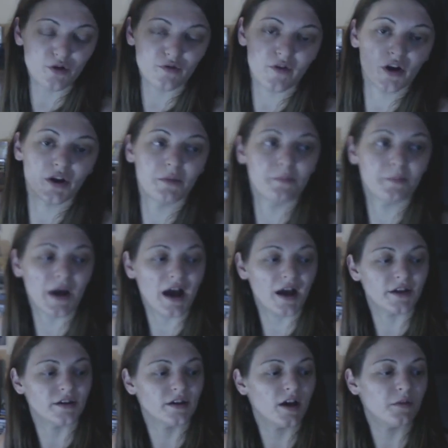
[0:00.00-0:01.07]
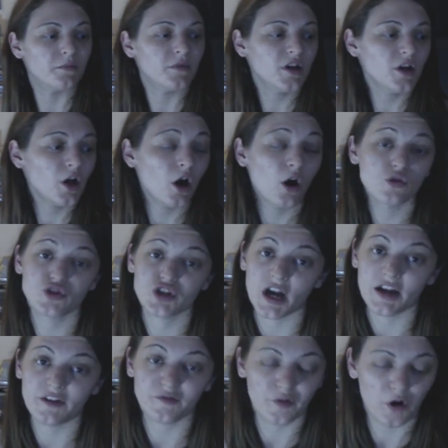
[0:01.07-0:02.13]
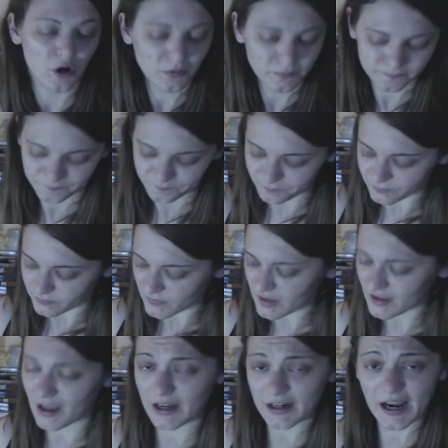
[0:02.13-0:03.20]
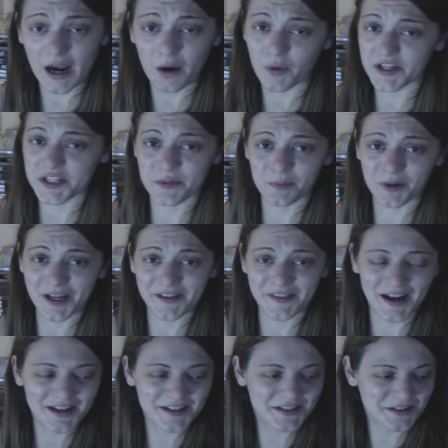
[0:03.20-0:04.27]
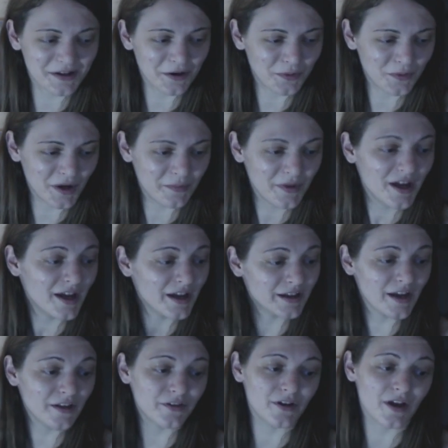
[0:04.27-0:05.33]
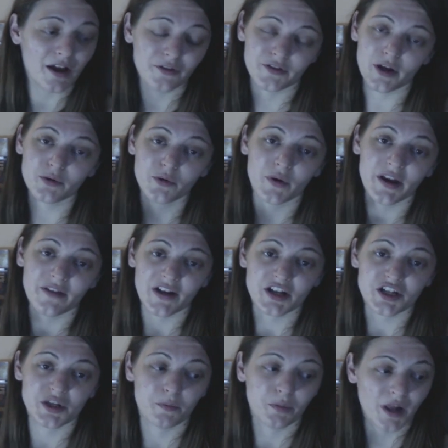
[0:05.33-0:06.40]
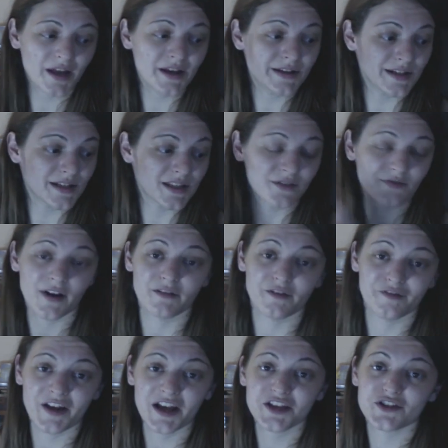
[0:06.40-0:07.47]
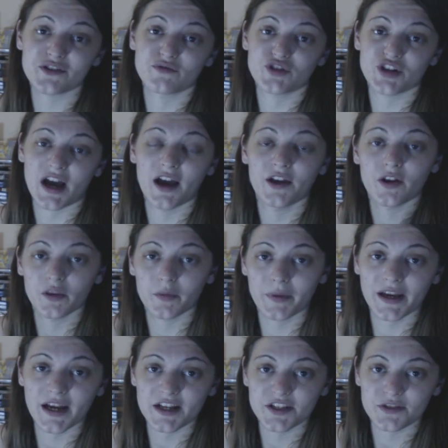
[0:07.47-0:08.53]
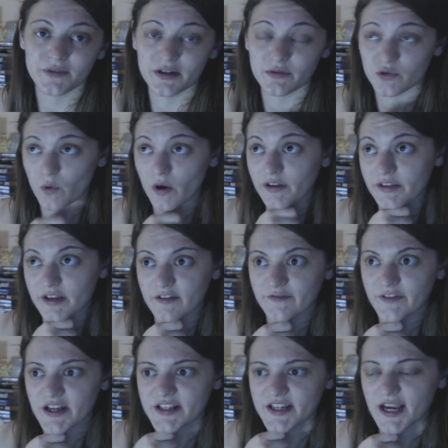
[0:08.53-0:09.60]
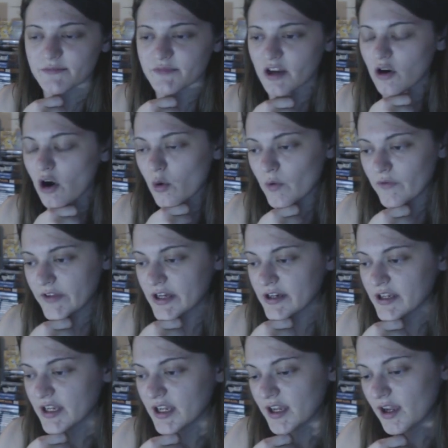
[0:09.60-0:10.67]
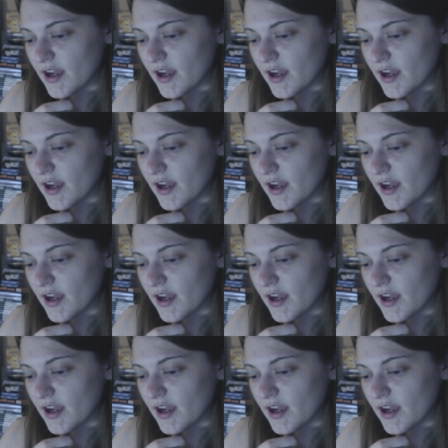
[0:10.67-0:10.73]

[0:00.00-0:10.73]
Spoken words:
move on and buy Uncharted 4. I can't wait to play that. So yeah, the only one I've actually played is the very first Uncharted on the PS3. It was one of the first games I got with it.